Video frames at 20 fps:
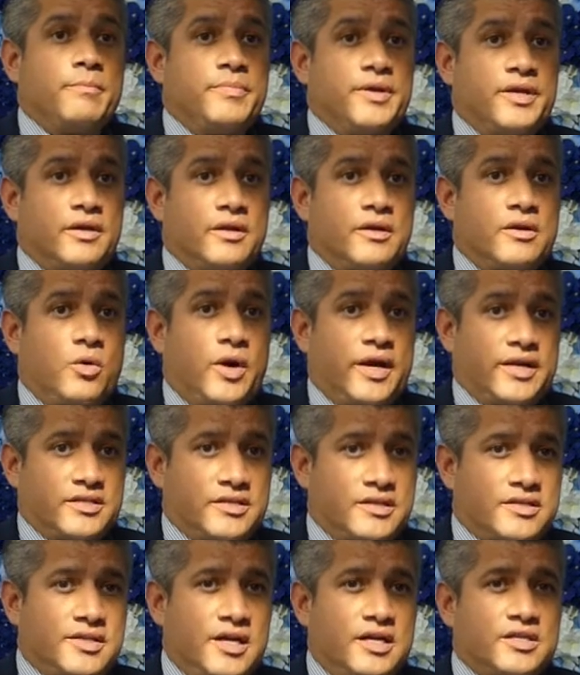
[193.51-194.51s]
be quite
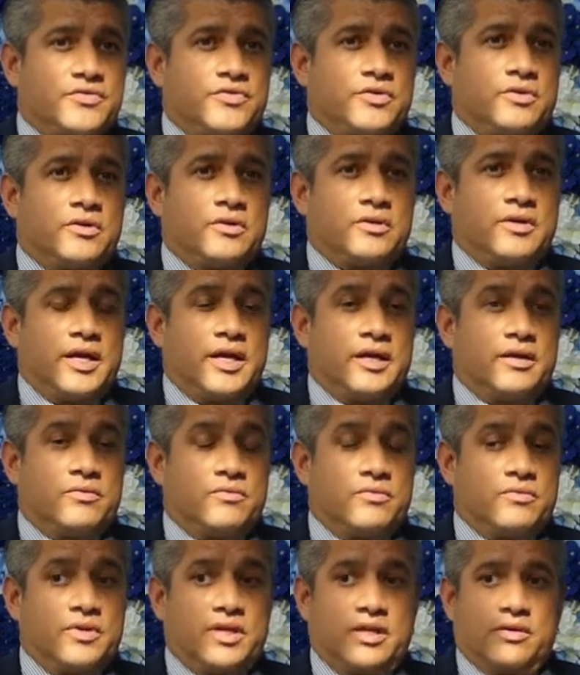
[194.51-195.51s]
successful, and